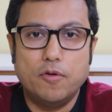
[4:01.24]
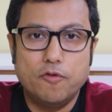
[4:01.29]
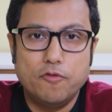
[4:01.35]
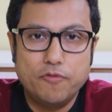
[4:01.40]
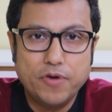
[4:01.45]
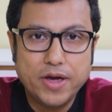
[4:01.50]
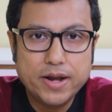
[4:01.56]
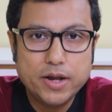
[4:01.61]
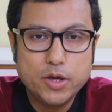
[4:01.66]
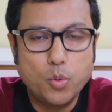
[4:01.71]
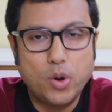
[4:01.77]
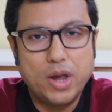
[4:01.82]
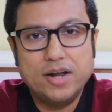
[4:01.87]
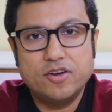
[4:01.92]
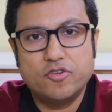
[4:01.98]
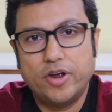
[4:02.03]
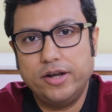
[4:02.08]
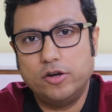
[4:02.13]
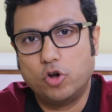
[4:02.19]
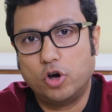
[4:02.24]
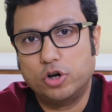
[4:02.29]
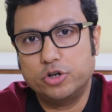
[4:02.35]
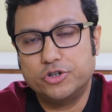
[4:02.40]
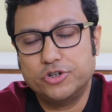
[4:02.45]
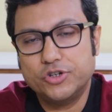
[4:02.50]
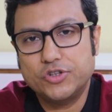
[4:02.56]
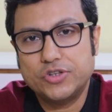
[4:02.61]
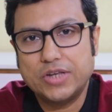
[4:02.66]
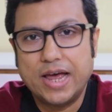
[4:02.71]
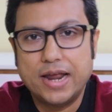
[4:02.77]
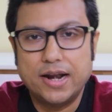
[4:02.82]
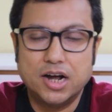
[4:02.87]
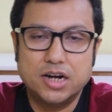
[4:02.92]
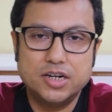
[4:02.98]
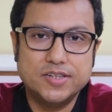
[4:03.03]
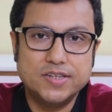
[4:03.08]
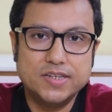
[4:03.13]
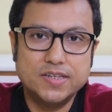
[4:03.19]
very well trained doctors and
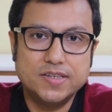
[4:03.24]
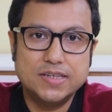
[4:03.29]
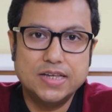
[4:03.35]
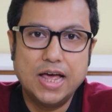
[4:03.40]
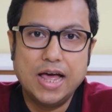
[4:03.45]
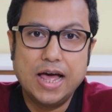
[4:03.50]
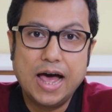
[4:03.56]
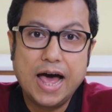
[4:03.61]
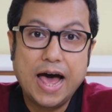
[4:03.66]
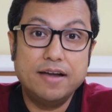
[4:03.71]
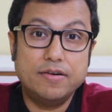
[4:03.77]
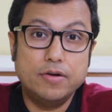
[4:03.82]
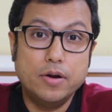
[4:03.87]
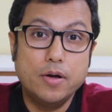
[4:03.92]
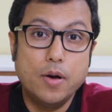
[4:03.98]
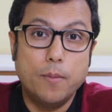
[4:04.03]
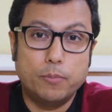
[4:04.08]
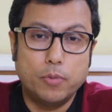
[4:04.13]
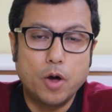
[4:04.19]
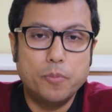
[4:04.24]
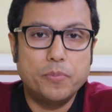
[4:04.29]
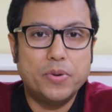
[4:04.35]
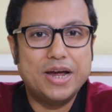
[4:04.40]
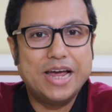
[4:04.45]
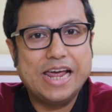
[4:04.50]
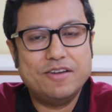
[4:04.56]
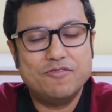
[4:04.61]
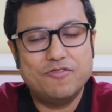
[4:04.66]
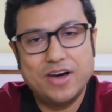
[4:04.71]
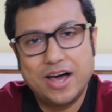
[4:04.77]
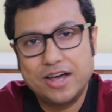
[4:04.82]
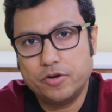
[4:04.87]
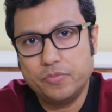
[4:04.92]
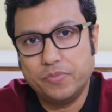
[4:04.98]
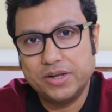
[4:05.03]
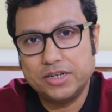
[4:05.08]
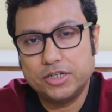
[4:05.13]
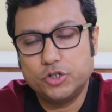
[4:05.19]
nurses and proper
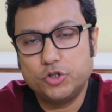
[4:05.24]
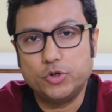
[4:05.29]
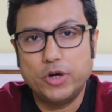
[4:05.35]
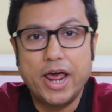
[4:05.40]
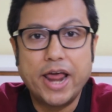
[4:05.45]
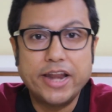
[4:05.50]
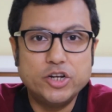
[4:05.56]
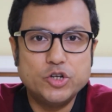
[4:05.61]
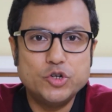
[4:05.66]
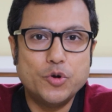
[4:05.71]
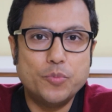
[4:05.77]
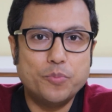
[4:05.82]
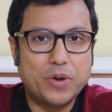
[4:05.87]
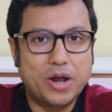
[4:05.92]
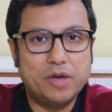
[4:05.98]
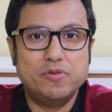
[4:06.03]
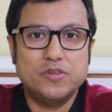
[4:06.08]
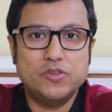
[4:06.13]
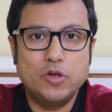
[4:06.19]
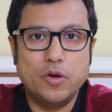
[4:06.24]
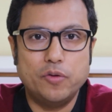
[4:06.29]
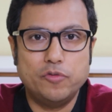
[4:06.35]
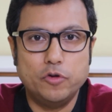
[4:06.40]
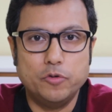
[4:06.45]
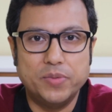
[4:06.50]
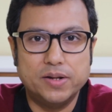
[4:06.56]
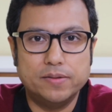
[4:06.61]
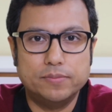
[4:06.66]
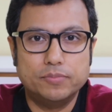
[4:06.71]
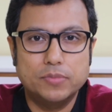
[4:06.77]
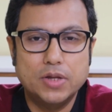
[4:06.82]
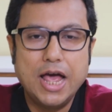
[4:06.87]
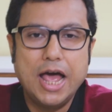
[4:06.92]
environment to ensure privacy of human.